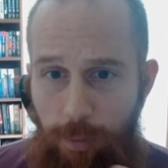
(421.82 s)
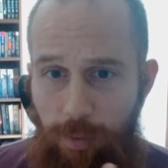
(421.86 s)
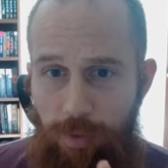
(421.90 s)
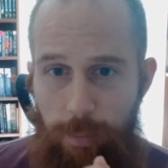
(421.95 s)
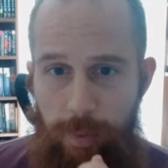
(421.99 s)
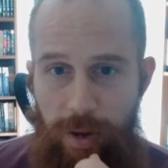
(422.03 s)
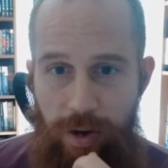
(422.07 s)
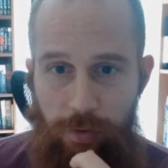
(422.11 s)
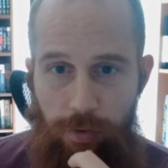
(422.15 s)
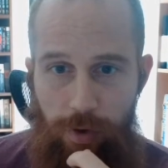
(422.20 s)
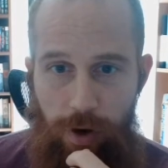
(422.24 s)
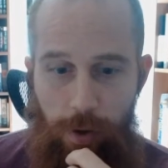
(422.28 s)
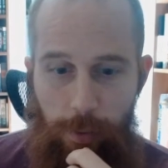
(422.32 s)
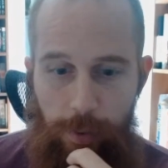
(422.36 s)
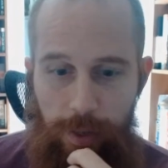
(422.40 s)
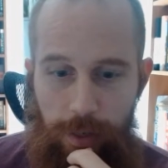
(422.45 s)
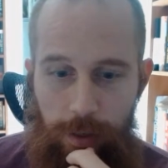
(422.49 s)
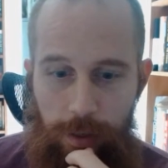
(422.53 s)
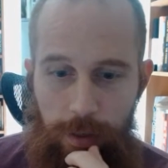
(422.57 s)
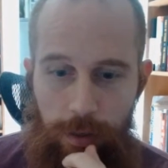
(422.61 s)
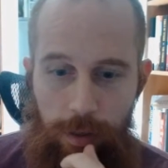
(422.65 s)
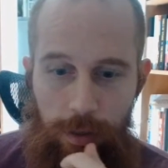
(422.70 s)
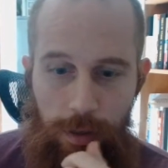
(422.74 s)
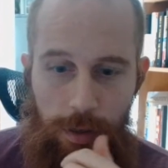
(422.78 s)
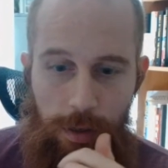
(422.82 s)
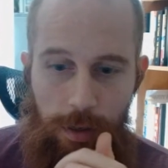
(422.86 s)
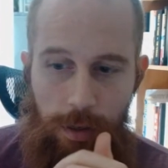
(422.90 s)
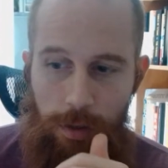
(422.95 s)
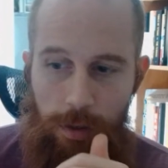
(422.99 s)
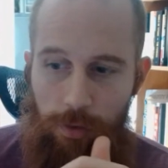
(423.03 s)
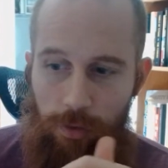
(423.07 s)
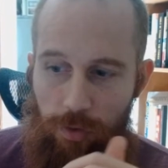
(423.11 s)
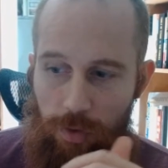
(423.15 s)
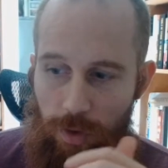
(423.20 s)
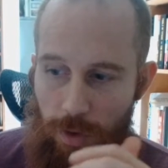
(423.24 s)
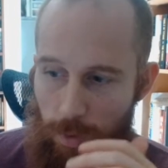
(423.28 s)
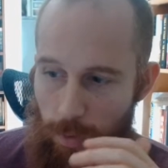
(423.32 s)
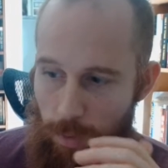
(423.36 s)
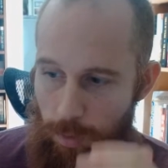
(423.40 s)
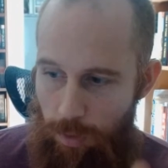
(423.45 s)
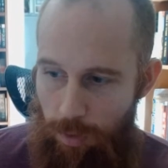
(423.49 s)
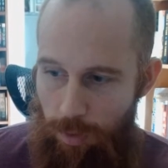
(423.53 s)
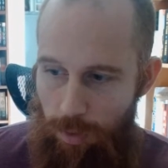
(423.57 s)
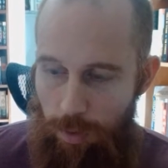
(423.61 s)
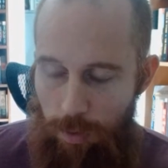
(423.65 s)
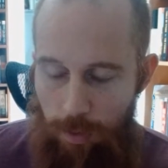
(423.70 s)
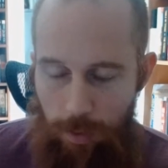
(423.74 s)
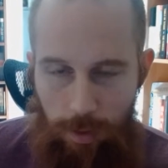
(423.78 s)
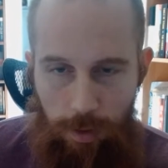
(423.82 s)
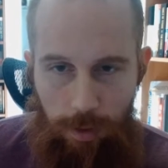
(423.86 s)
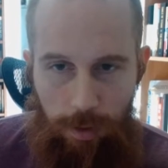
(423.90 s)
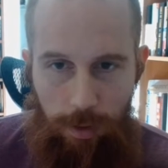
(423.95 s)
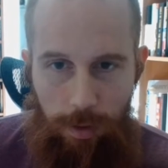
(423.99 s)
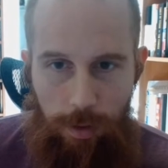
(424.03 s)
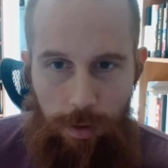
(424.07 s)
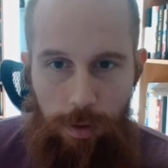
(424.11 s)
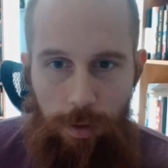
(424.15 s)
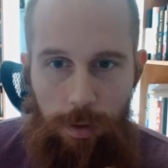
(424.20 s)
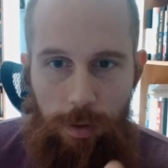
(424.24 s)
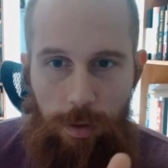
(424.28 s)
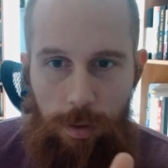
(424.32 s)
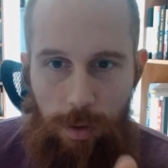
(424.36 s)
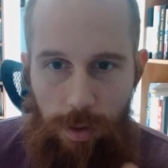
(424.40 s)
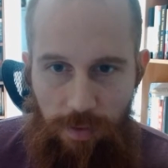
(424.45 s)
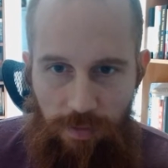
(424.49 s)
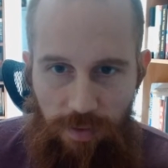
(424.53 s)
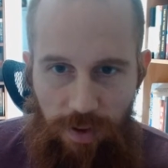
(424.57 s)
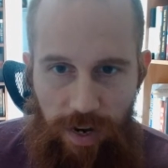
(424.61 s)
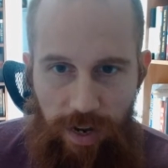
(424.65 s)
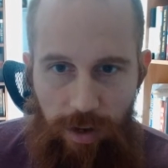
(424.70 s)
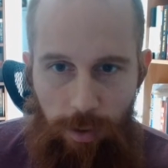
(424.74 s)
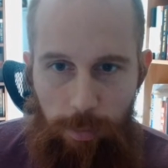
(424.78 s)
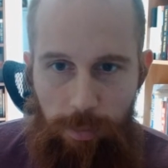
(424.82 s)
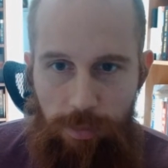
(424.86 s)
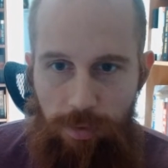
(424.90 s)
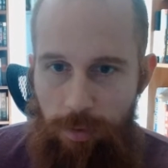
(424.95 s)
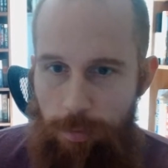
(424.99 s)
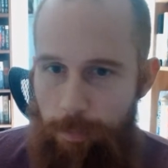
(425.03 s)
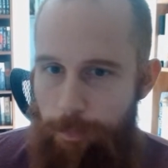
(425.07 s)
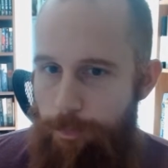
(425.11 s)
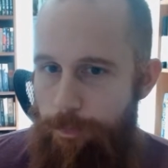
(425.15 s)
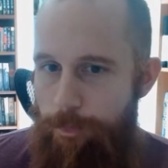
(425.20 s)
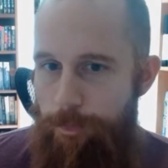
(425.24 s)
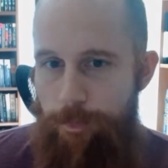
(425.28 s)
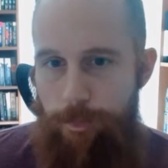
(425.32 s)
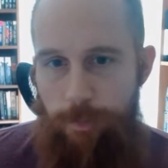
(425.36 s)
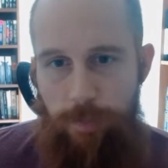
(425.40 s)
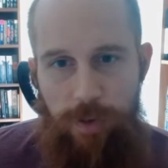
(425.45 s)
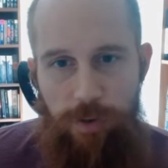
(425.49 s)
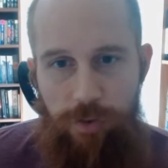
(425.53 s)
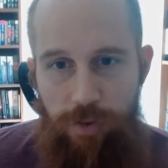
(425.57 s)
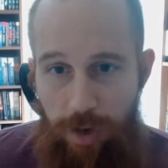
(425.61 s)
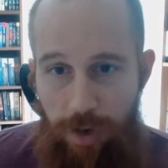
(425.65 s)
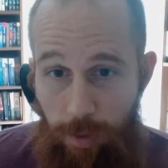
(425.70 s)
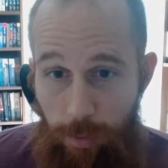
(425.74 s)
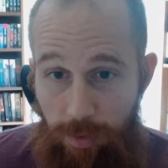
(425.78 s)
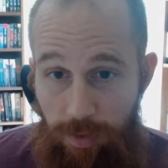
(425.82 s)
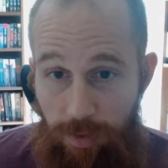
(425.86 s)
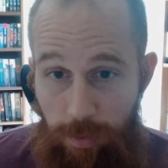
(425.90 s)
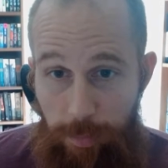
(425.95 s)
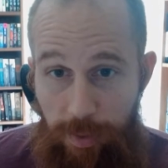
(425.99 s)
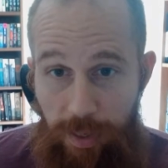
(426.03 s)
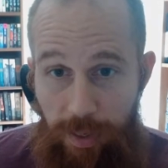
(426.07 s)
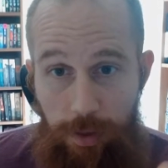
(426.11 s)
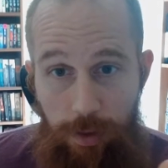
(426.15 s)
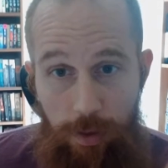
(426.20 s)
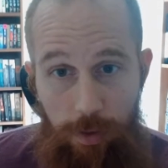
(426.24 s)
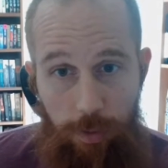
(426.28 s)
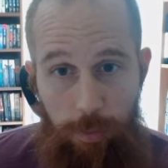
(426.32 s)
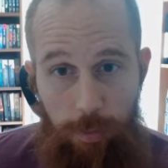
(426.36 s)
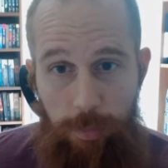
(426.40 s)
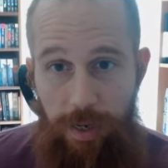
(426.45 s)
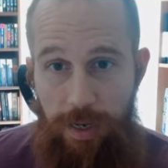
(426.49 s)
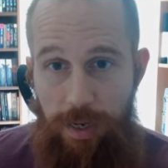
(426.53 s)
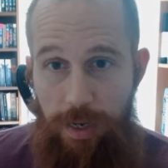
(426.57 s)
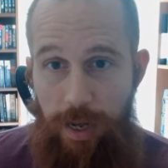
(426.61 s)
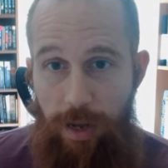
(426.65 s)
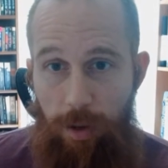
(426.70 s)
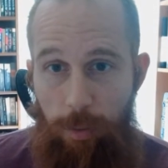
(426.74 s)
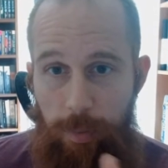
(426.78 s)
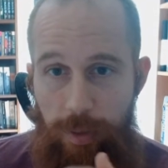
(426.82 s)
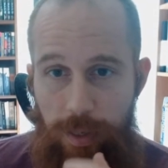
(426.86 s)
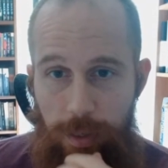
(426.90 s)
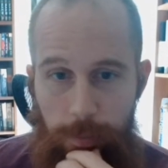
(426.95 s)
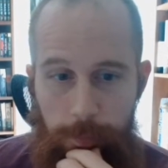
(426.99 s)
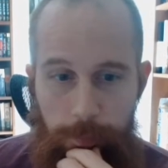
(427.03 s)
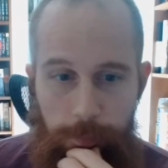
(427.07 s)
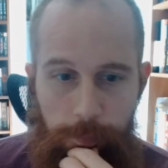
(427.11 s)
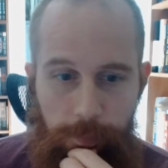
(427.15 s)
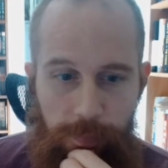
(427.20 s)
my rowing. So if it helps, share it with somebody who might help it.